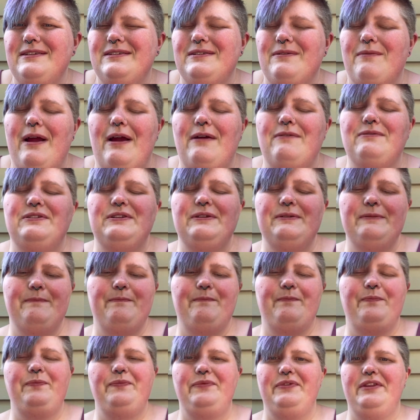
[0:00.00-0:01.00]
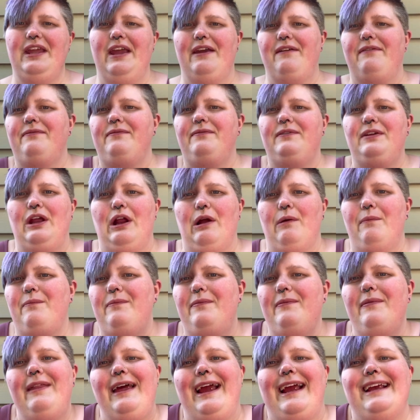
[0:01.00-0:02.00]
around, if, you know,
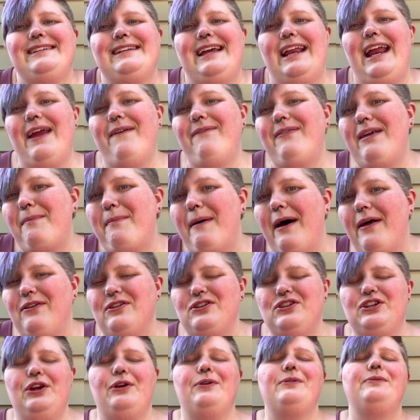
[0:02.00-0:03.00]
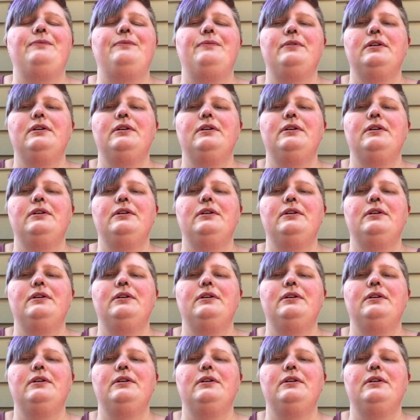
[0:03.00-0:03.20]
like I said, if that bothers you.